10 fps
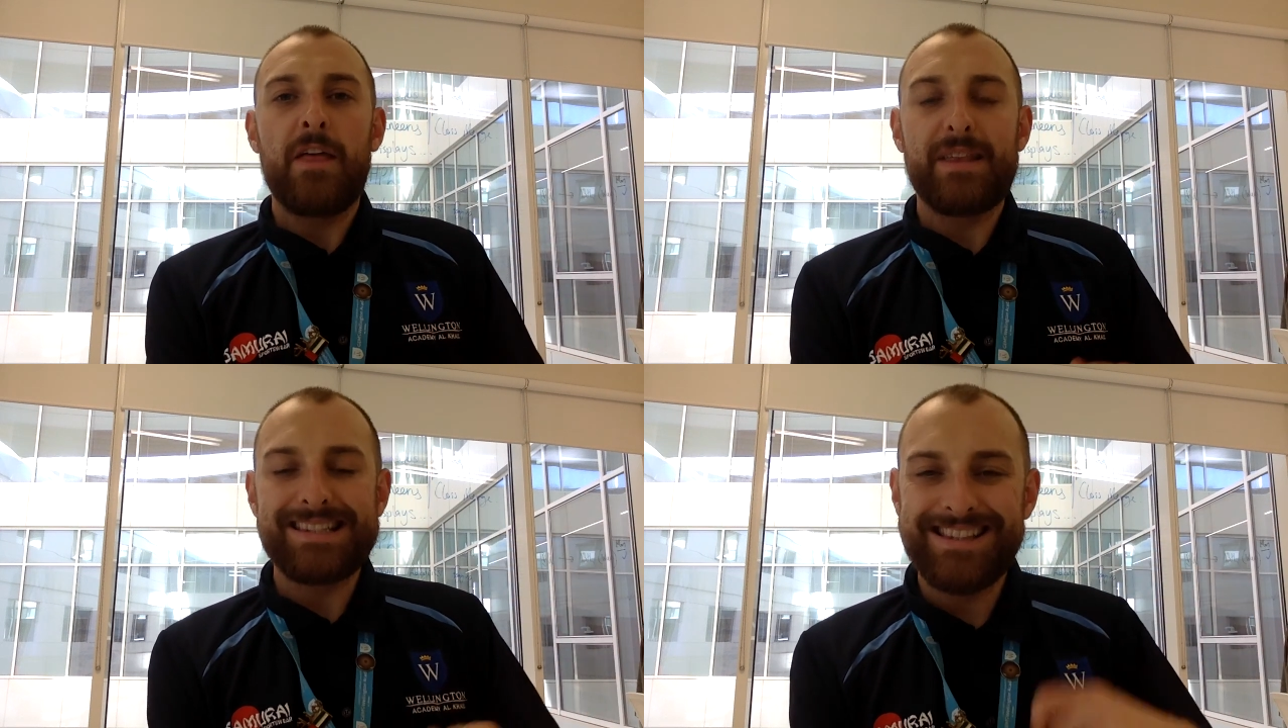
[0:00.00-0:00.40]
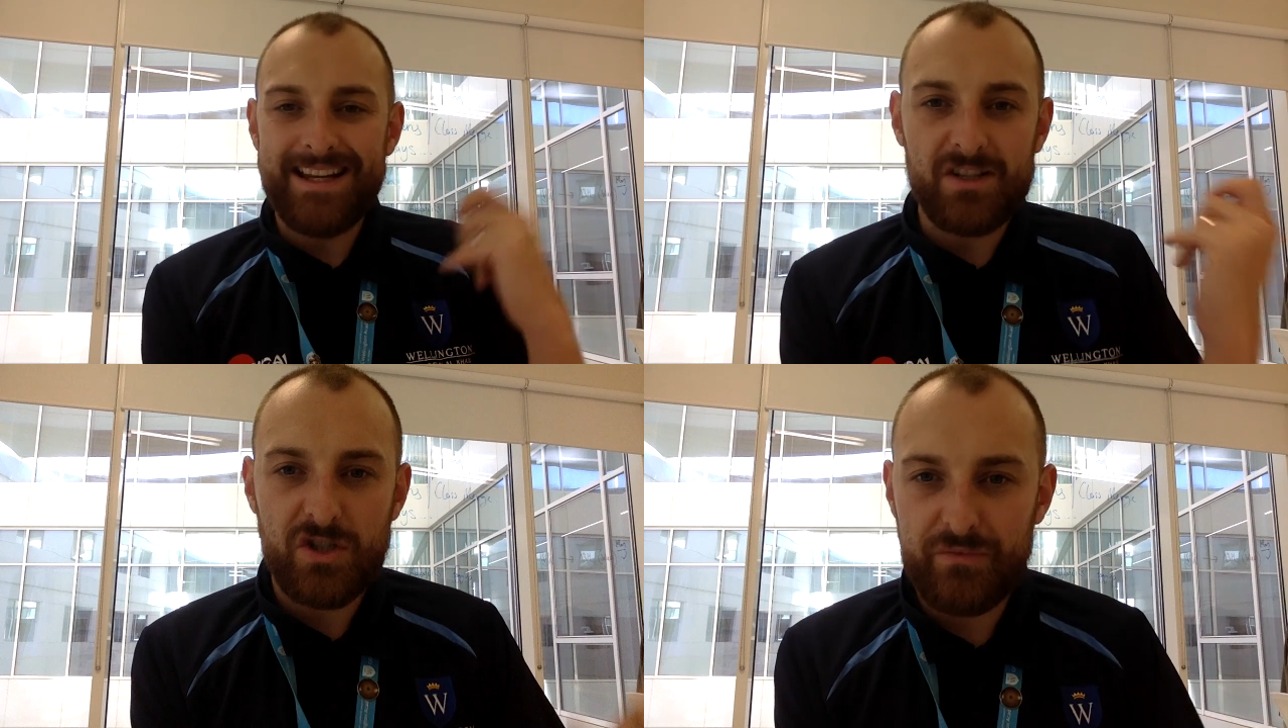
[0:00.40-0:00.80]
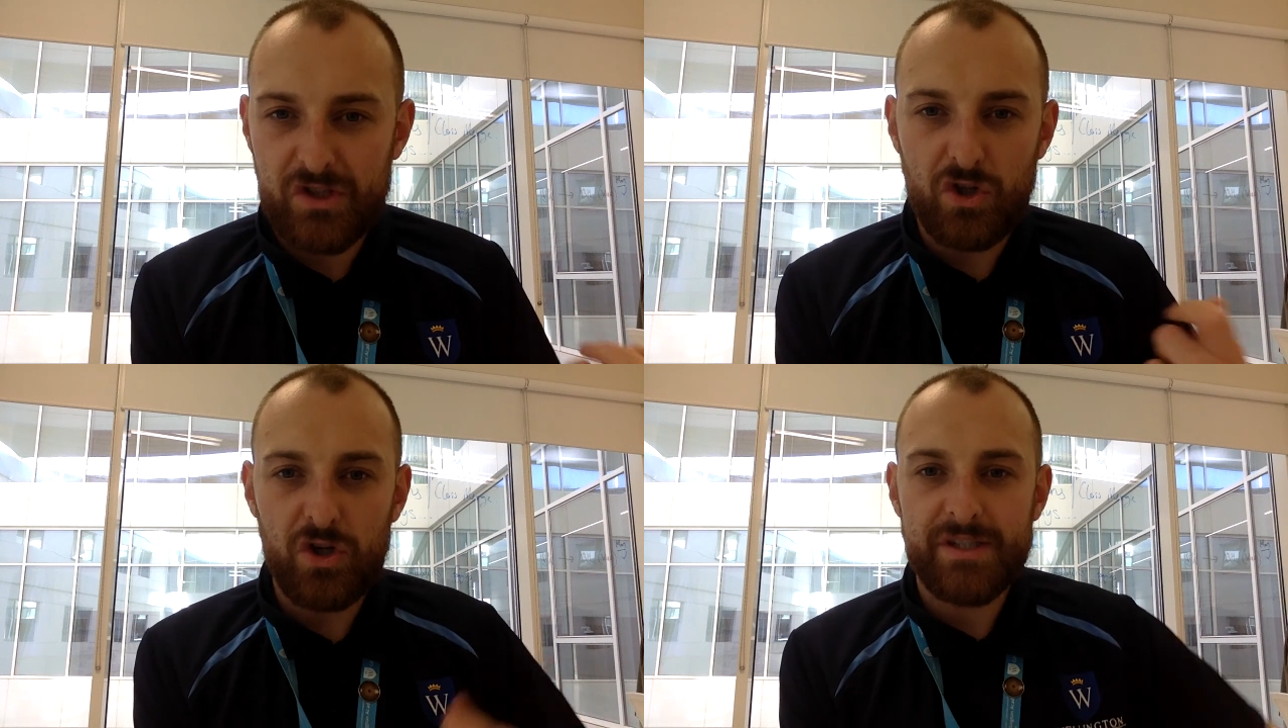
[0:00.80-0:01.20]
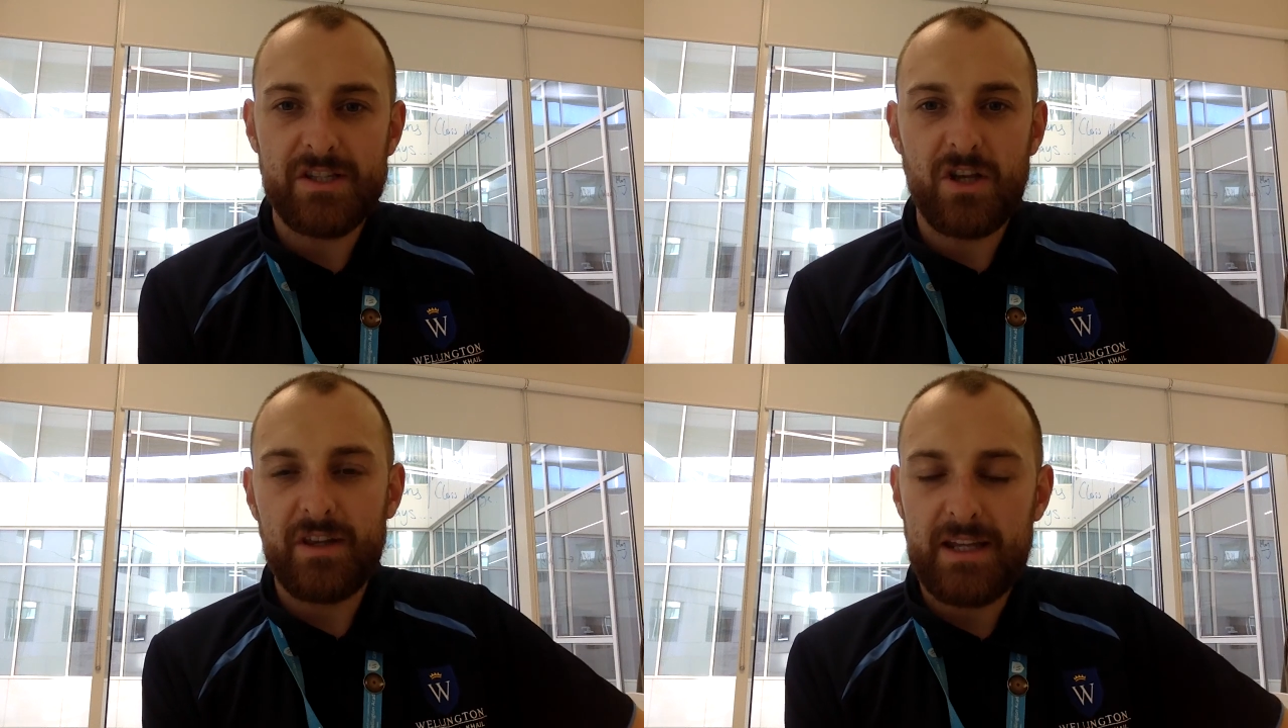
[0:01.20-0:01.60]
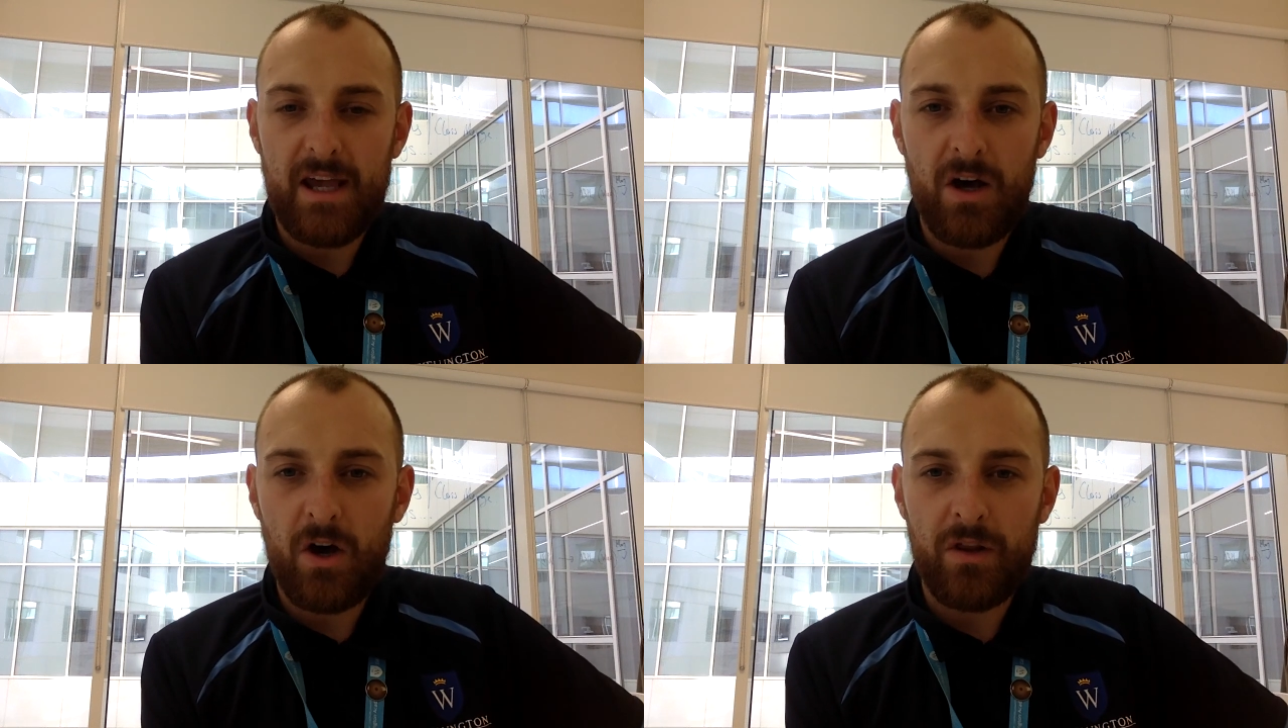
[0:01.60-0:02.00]
There's links to resources on
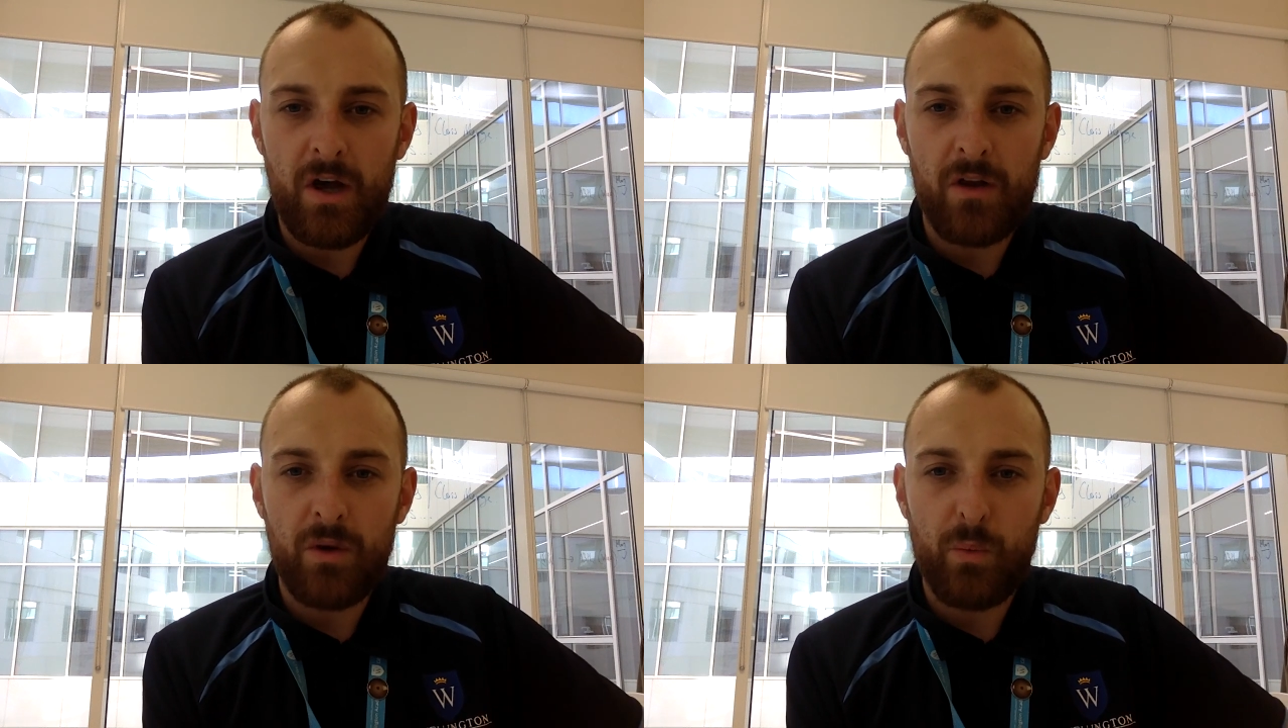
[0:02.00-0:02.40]
the